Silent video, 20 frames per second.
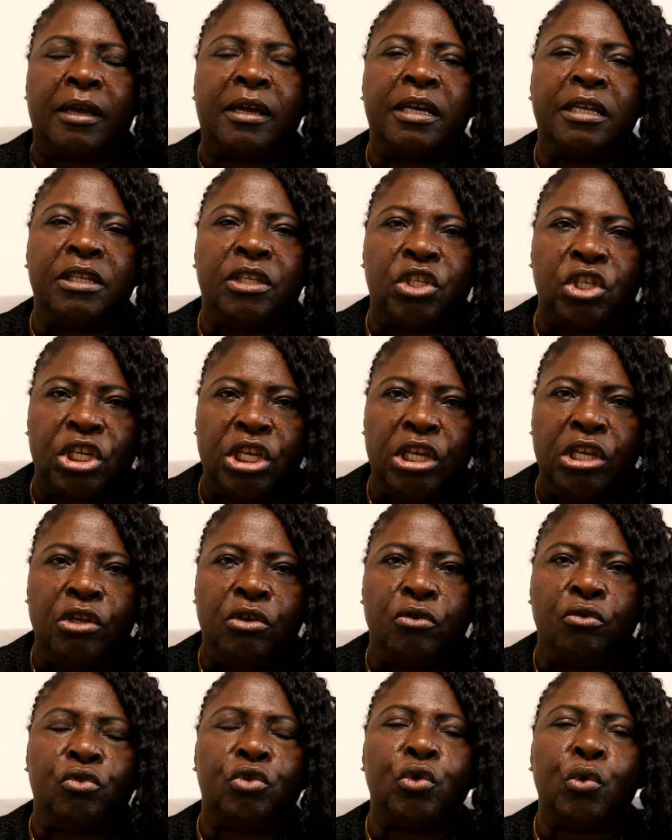
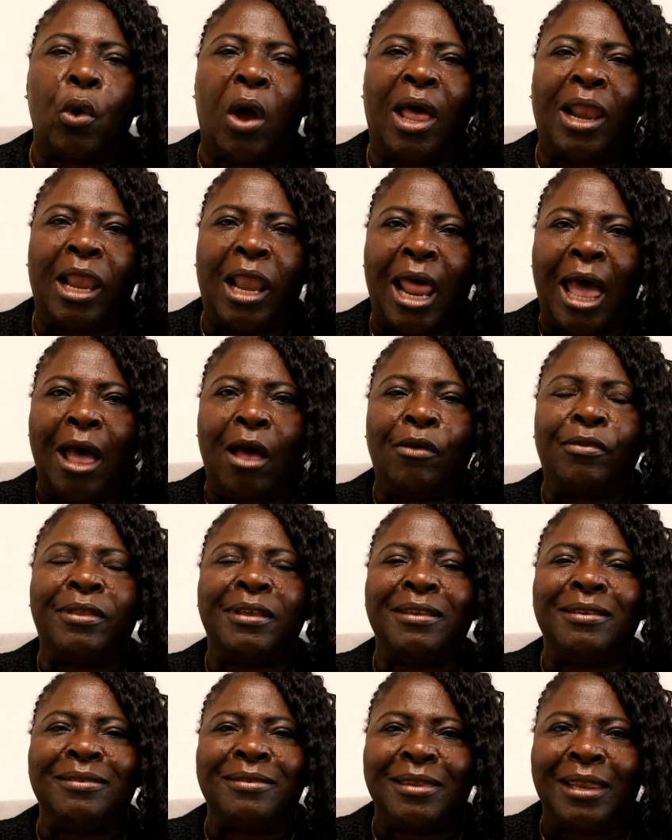continue to allow
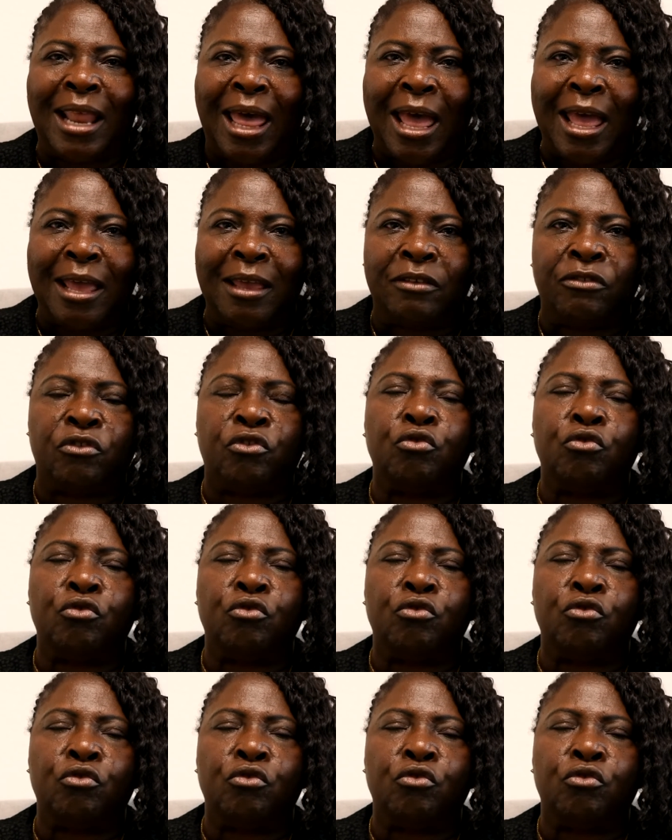these lies